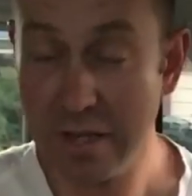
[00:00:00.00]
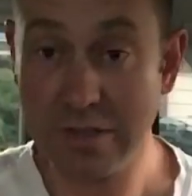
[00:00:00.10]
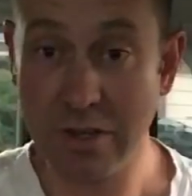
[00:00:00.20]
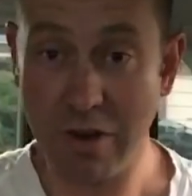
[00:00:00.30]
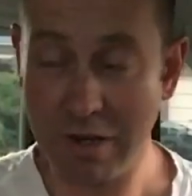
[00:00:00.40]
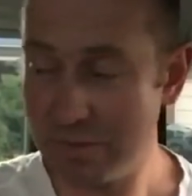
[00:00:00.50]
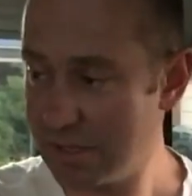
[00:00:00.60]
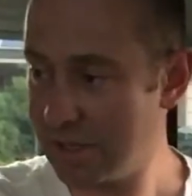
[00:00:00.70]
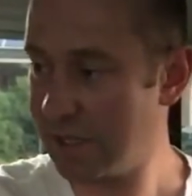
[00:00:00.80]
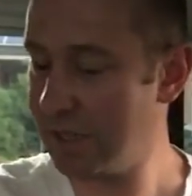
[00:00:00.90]
So I'm
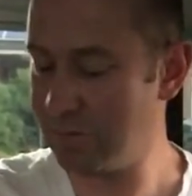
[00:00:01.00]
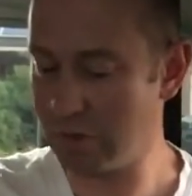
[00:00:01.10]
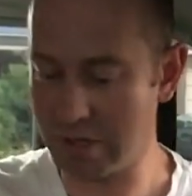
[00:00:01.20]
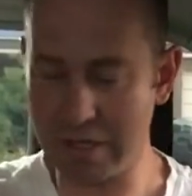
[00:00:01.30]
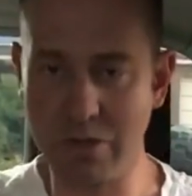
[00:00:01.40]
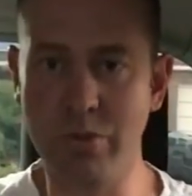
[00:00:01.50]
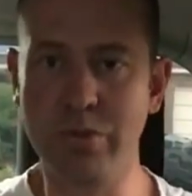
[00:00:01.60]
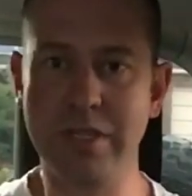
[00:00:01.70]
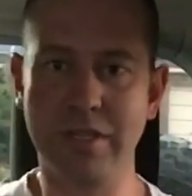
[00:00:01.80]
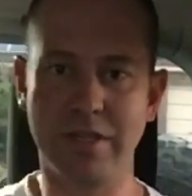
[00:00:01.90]
sitting in what I call
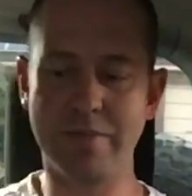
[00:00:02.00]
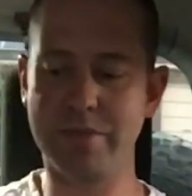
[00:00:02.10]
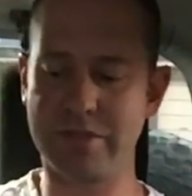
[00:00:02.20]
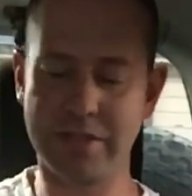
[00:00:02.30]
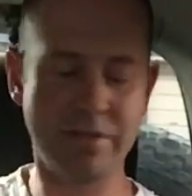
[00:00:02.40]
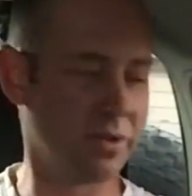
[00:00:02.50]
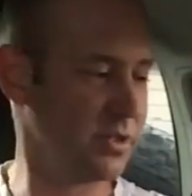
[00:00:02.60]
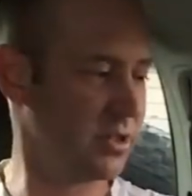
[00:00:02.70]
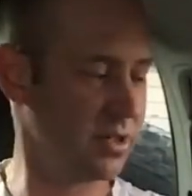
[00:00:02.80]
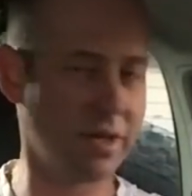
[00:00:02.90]
the limousine
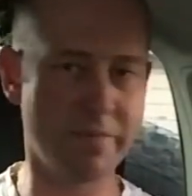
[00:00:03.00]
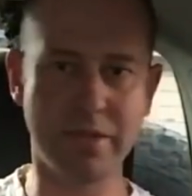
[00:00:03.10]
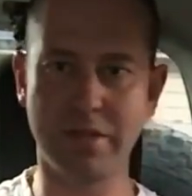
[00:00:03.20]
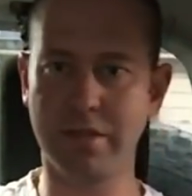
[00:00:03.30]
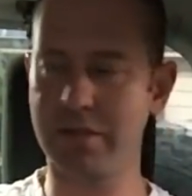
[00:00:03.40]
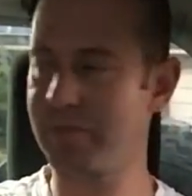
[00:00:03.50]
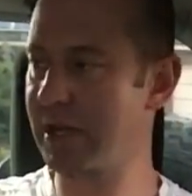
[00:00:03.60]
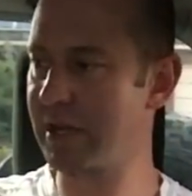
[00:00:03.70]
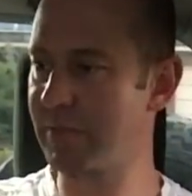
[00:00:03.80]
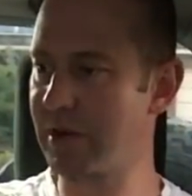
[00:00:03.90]
position. I'm in the
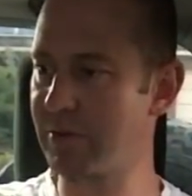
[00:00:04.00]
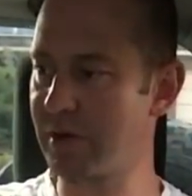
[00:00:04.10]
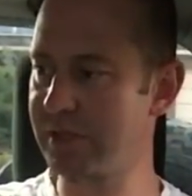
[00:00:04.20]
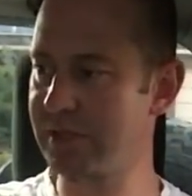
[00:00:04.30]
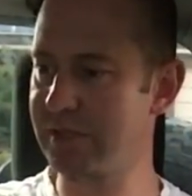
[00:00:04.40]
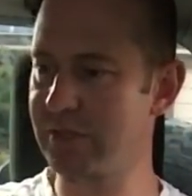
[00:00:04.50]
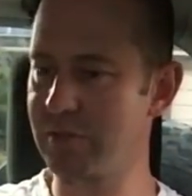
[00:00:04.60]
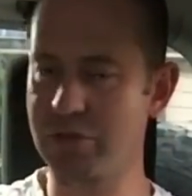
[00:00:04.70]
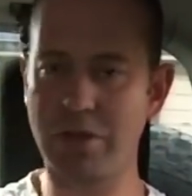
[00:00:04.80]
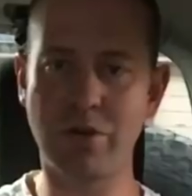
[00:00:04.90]
back of my Y62
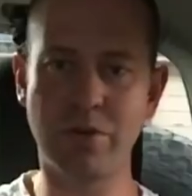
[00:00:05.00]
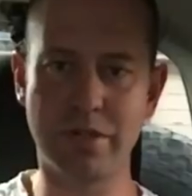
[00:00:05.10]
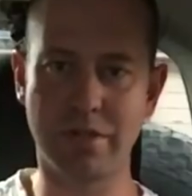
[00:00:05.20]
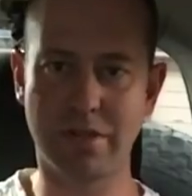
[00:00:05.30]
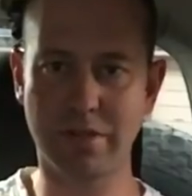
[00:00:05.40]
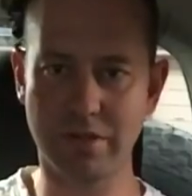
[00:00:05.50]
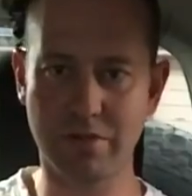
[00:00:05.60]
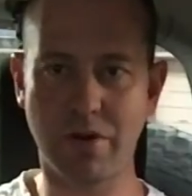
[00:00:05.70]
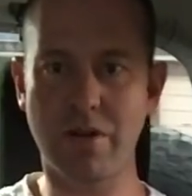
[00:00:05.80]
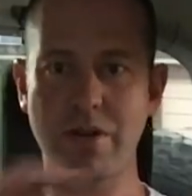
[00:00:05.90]
Patrol in the third
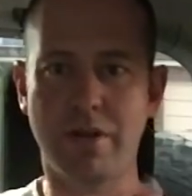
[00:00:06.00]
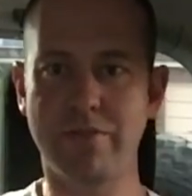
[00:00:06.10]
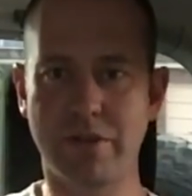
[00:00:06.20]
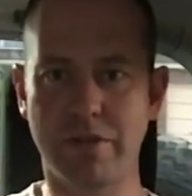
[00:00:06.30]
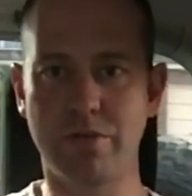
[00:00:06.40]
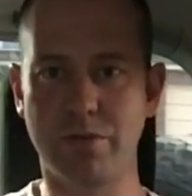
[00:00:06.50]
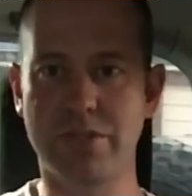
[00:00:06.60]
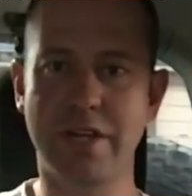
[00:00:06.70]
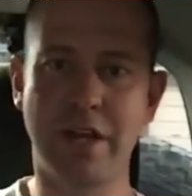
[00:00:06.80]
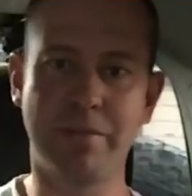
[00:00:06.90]
row. I've got it all
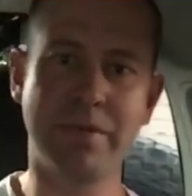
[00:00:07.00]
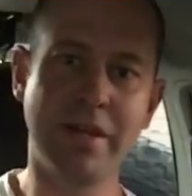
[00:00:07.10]
set up